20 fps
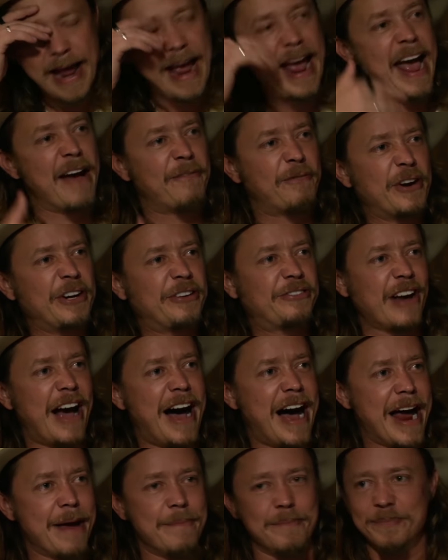every
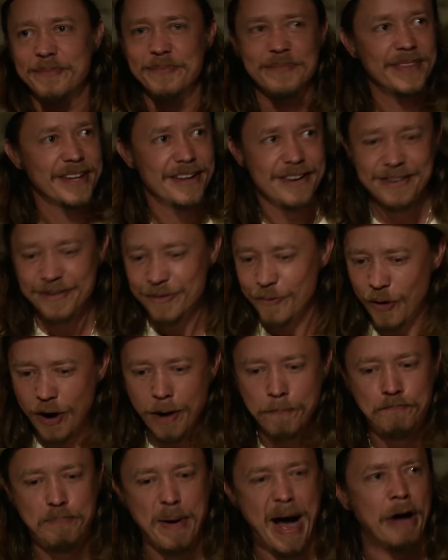time we're
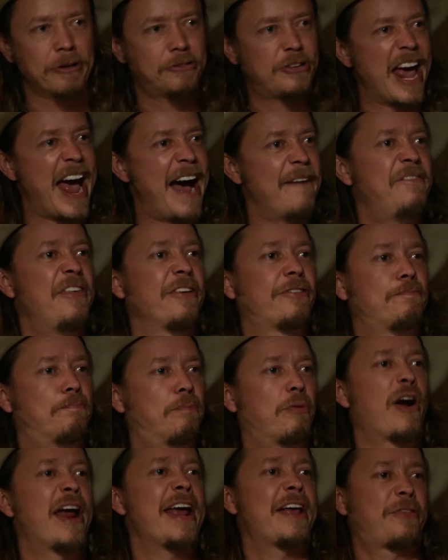about to have this
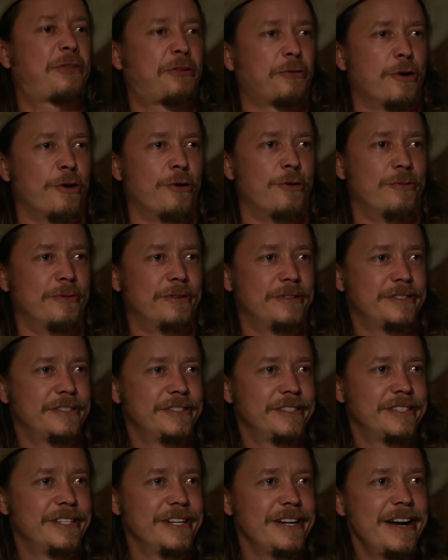breakthrough,
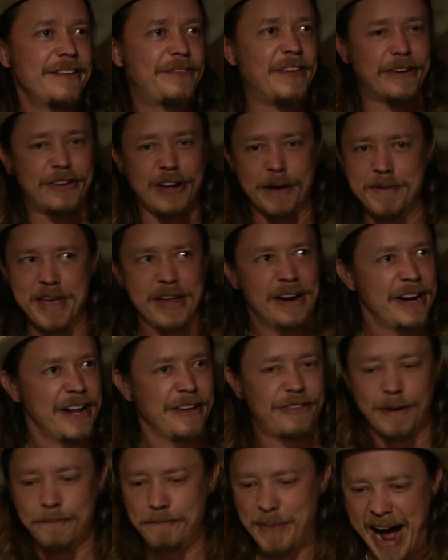the
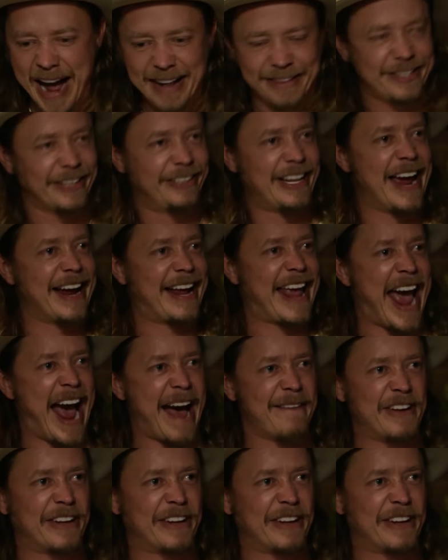community's about to like have